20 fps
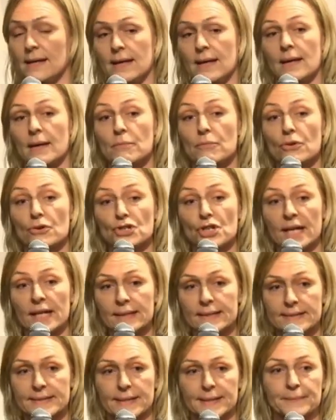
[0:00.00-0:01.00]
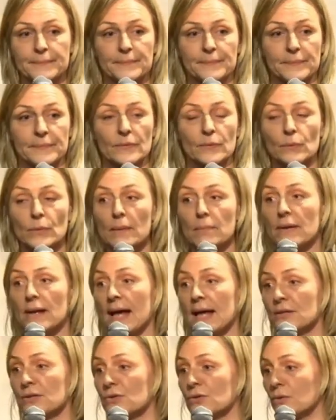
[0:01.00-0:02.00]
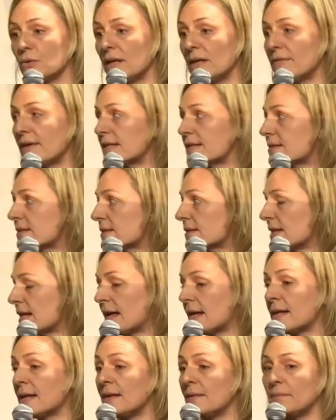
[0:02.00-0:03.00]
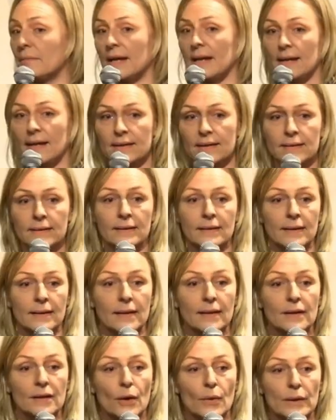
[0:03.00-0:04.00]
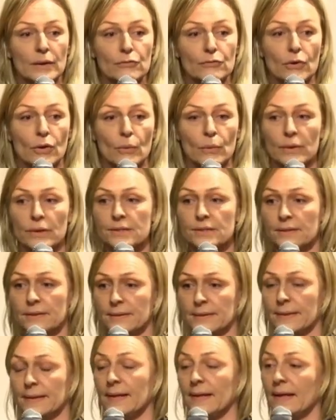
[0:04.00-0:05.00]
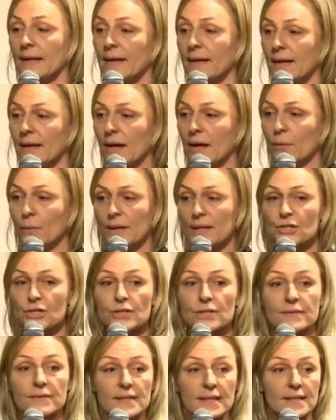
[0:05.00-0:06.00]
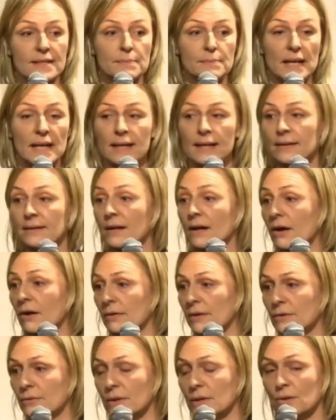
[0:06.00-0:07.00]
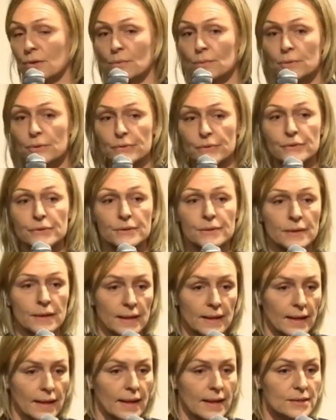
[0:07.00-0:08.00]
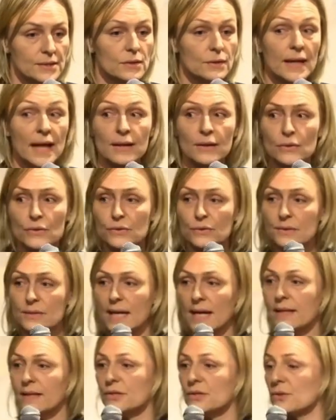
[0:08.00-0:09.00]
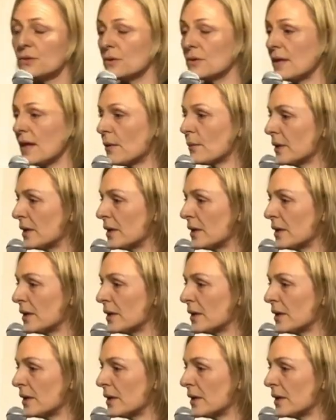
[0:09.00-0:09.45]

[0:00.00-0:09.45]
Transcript: project. We plan to invest 10 billion going forward, of which 6 billion are in renewables. So that also tells you that